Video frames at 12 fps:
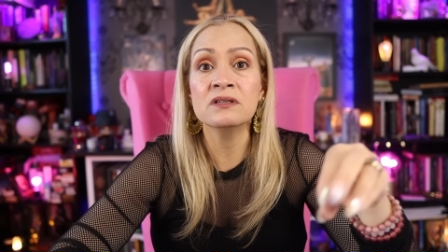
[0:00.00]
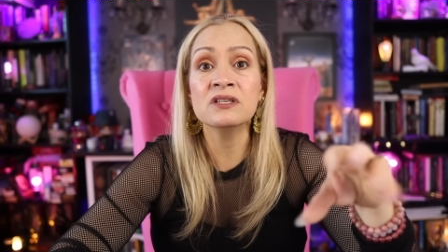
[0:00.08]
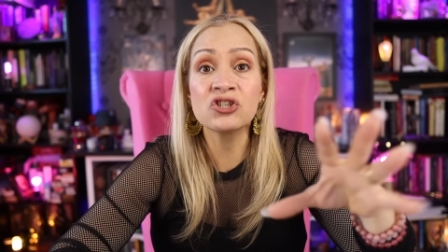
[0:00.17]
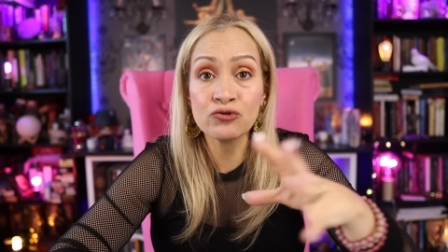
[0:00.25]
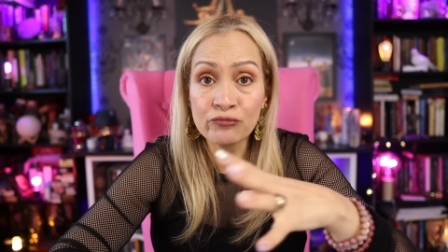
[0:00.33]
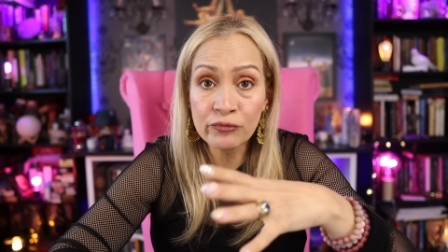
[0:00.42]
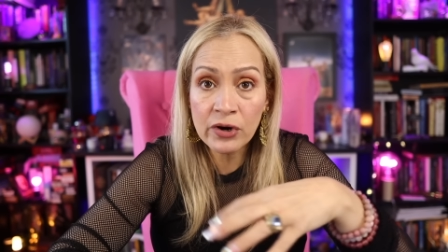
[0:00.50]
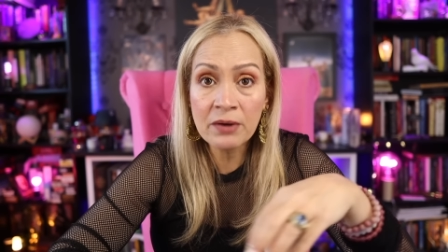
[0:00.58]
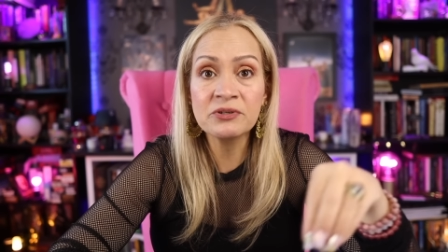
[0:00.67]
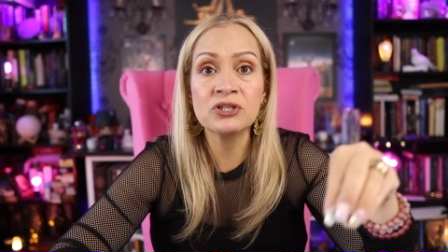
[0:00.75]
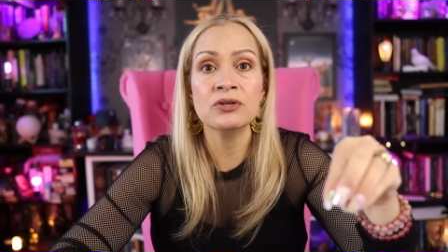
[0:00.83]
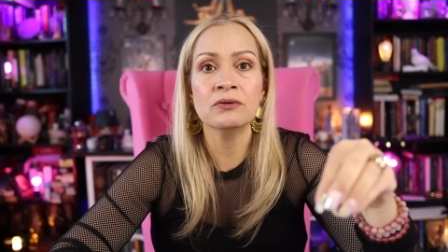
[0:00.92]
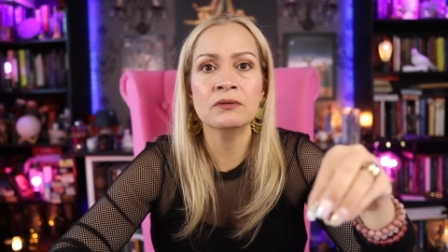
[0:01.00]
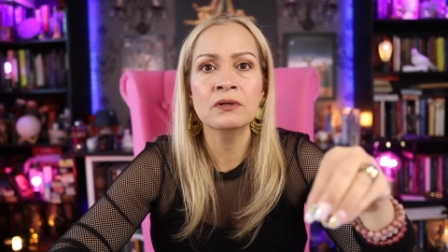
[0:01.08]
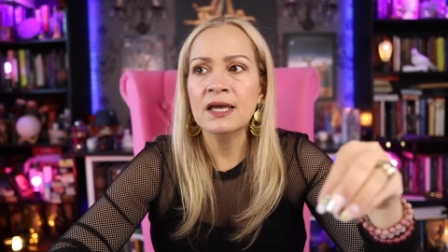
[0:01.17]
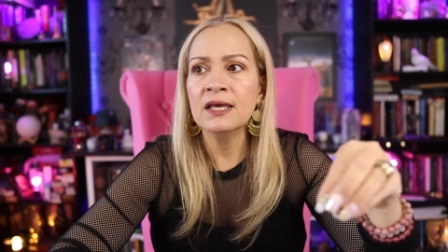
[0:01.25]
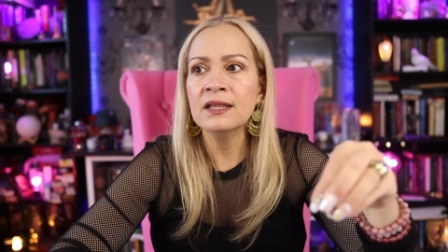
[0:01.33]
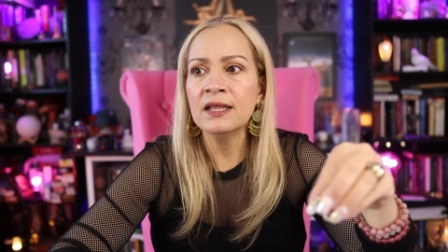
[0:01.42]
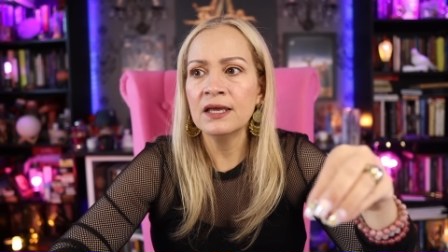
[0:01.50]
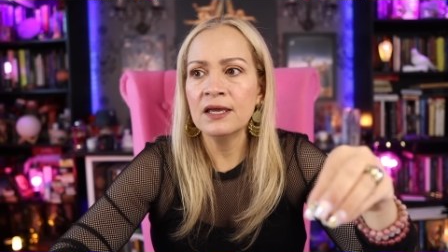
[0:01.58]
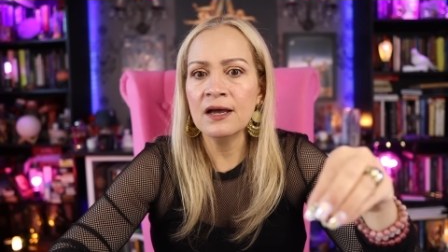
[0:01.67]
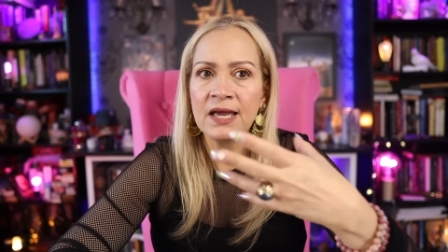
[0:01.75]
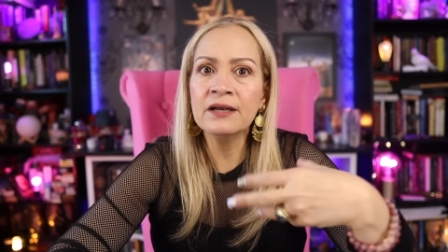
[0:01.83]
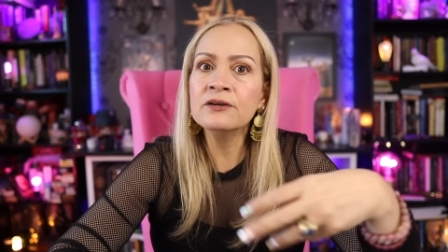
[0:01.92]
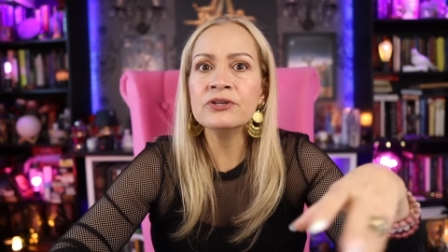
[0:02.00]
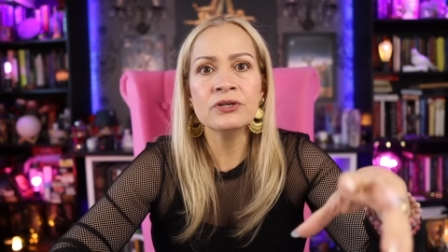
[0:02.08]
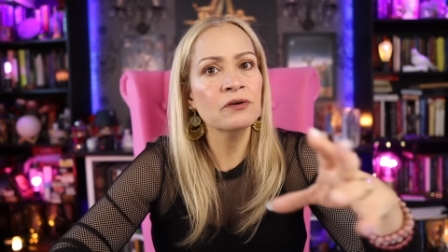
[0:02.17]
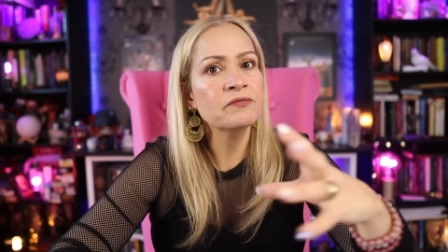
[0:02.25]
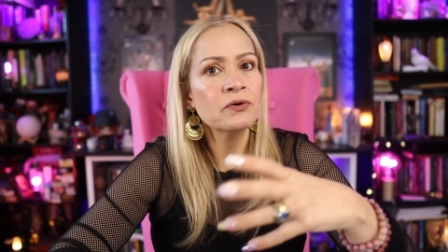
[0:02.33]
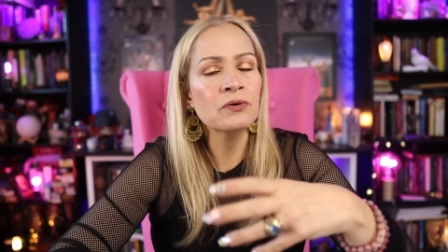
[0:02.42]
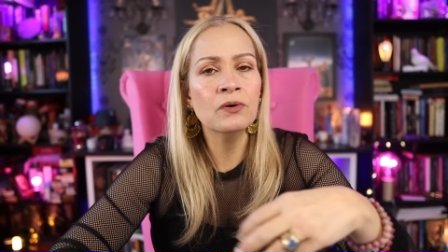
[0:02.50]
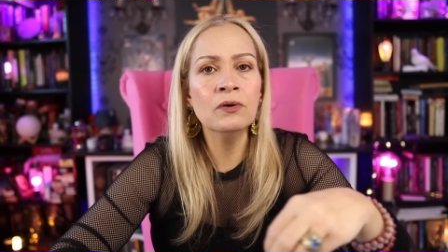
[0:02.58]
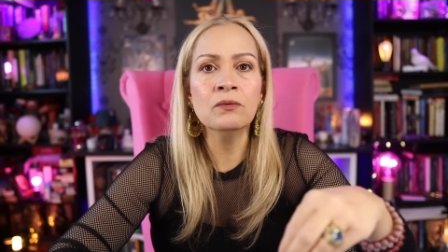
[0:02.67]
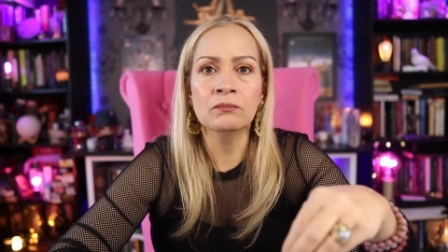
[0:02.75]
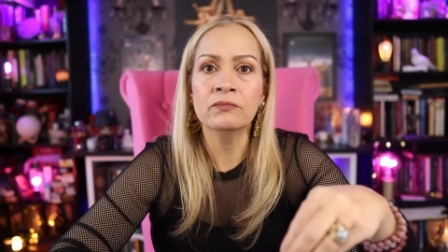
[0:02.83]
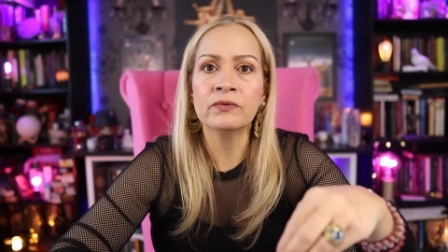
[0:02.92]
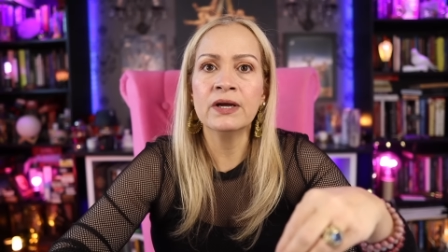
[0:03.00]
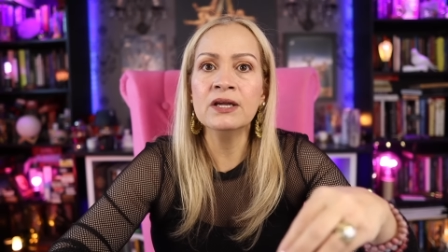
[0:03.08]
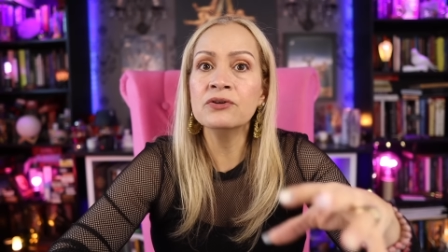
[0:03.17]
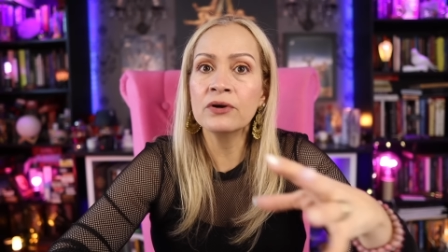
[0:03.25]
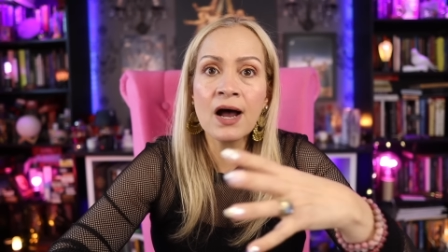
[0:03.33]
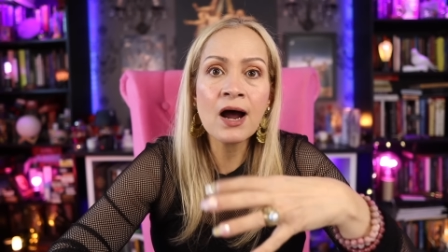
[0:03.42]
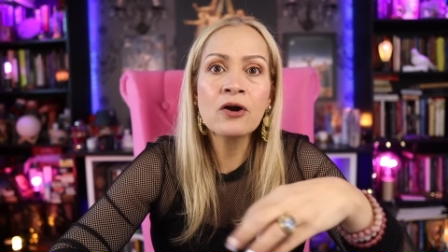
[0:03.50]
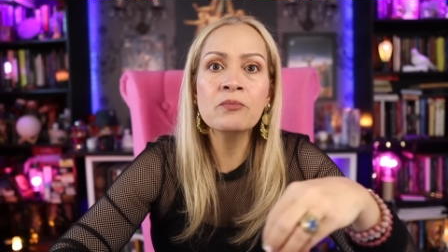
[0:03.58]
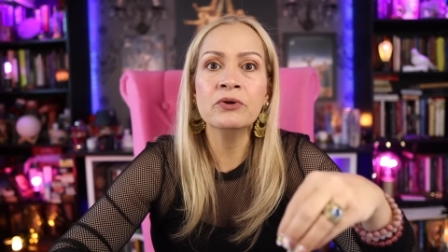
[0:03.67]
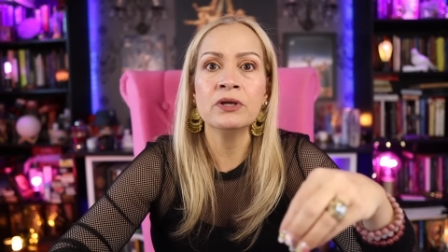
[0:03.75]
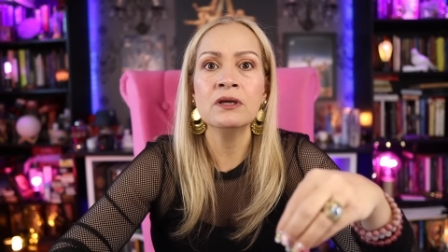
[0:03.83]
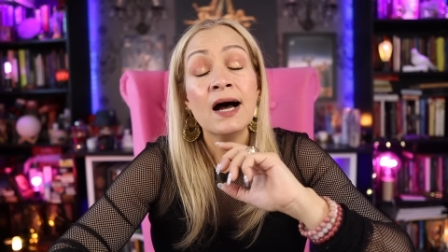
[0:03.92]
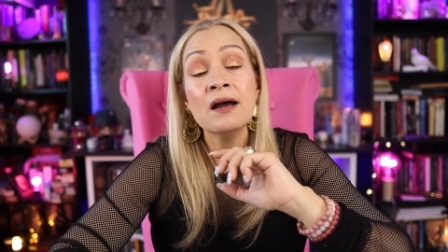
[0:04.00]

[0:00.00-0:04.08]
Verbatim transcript: disruption in the energy of your home, right? In your harmony.